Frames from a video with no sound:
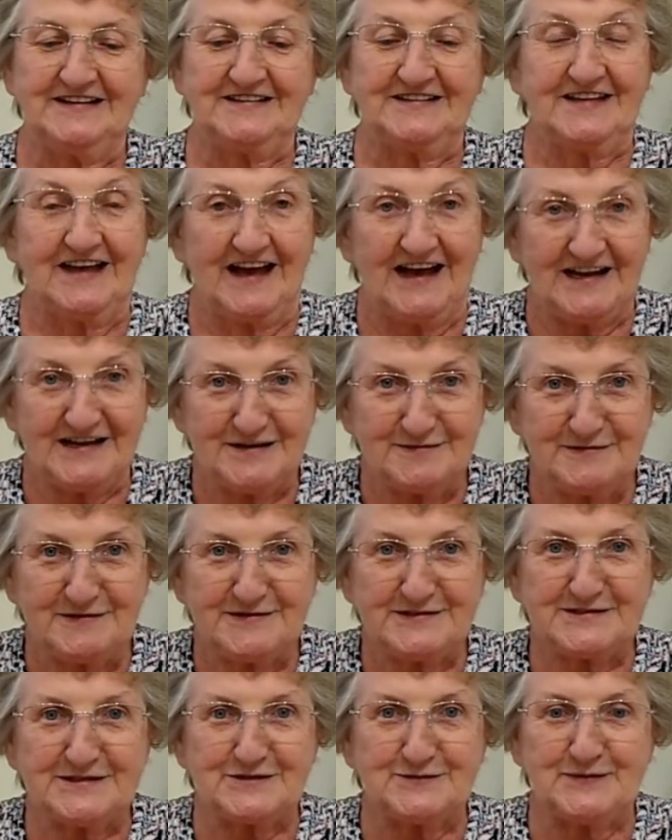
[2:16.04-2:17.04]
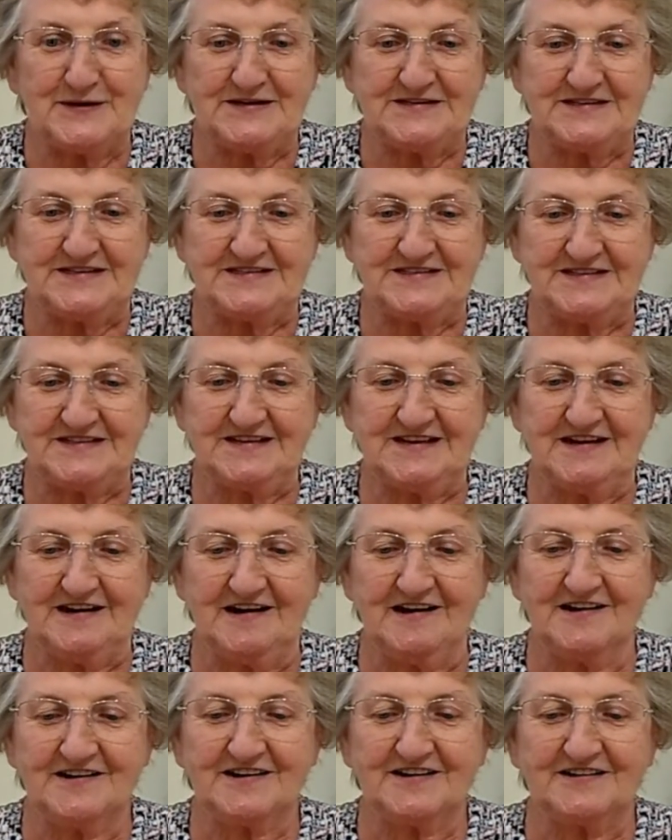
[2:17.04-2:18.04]
the animals that went into the
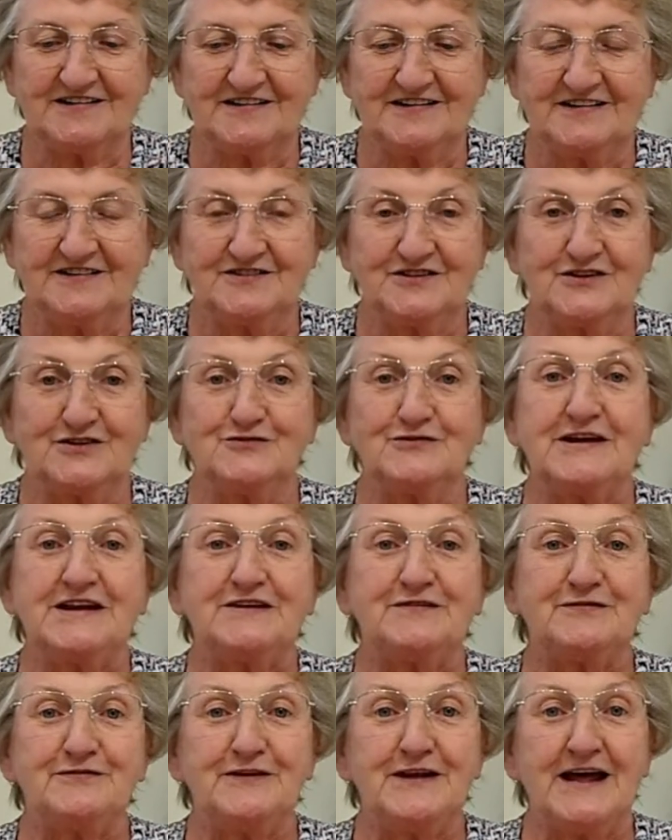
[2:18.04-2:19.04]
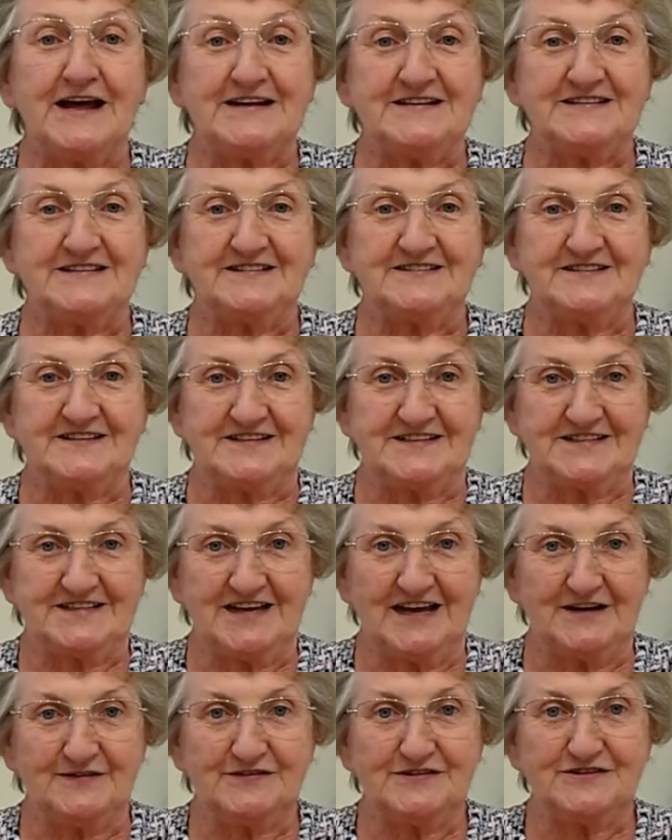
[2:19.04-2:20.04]
ark, the great flood that
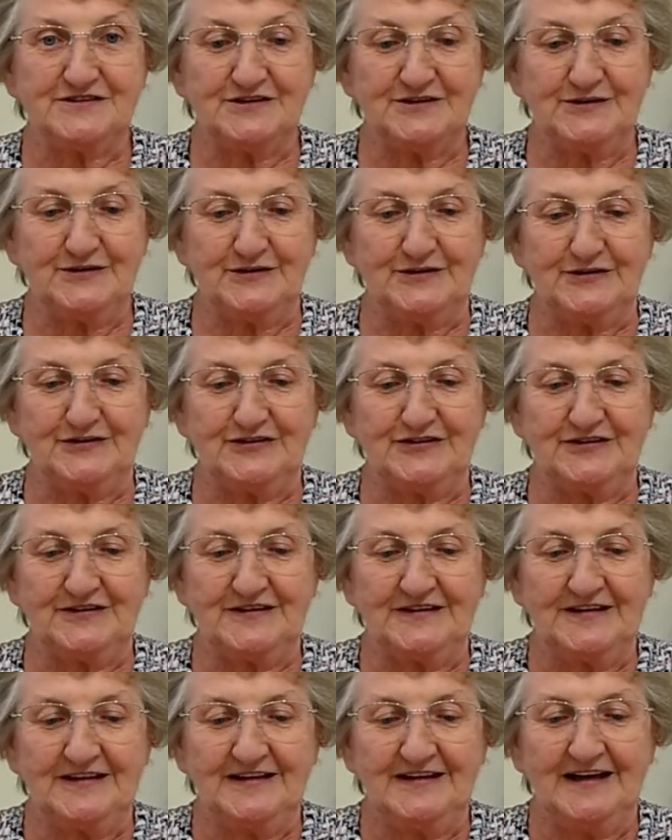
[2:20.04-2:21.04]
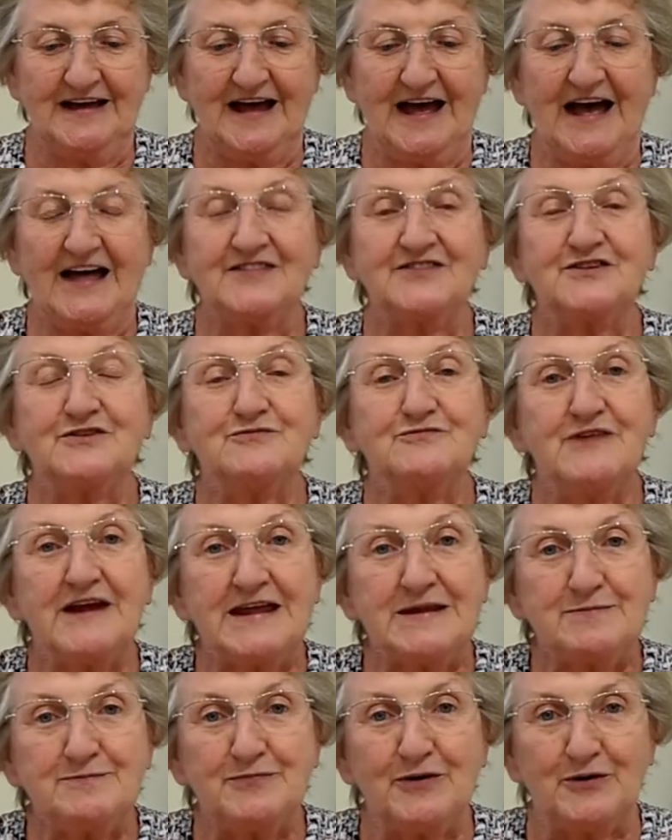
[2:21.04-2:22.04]
covered the earth, and the
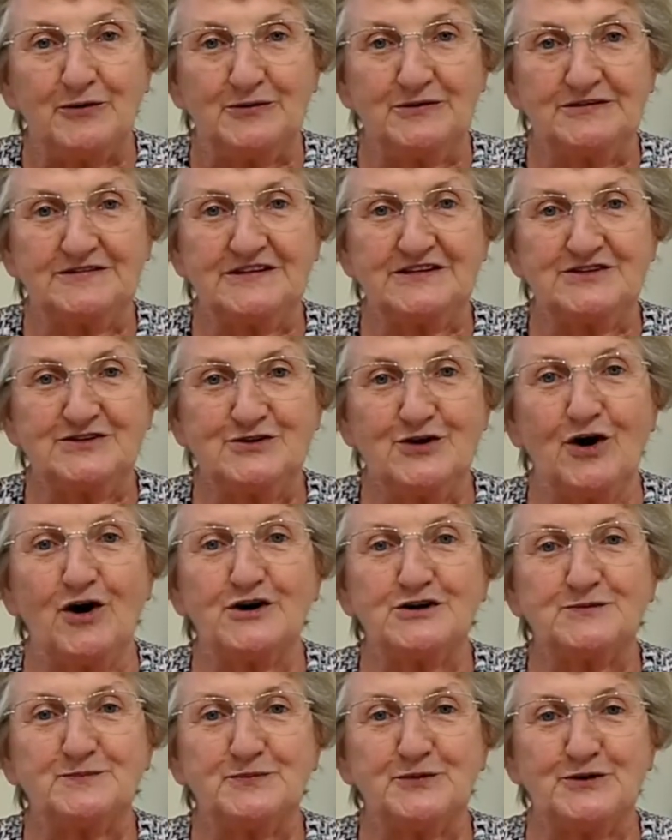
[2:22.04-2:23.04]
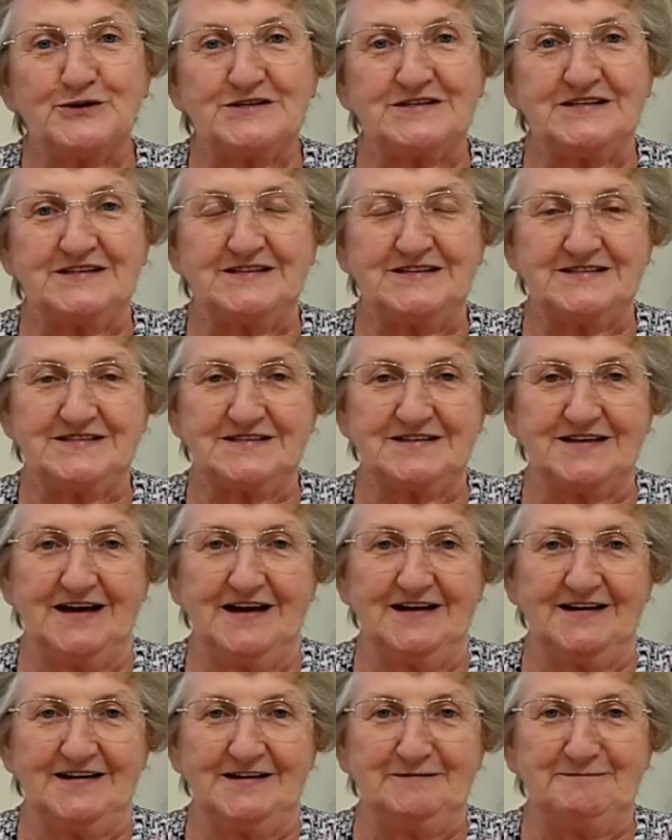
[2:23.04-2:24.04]
rainbow that God put in the
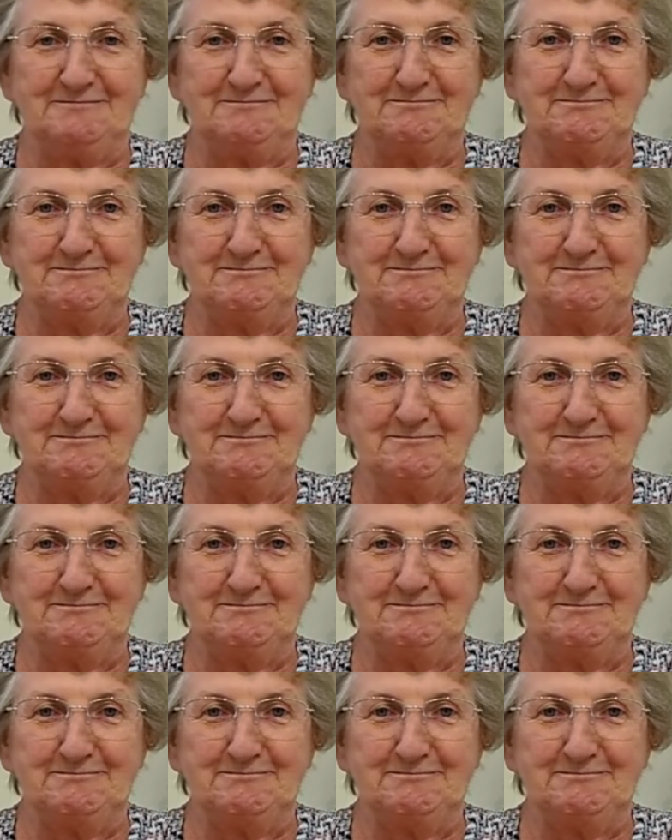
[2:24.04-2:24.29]
sky.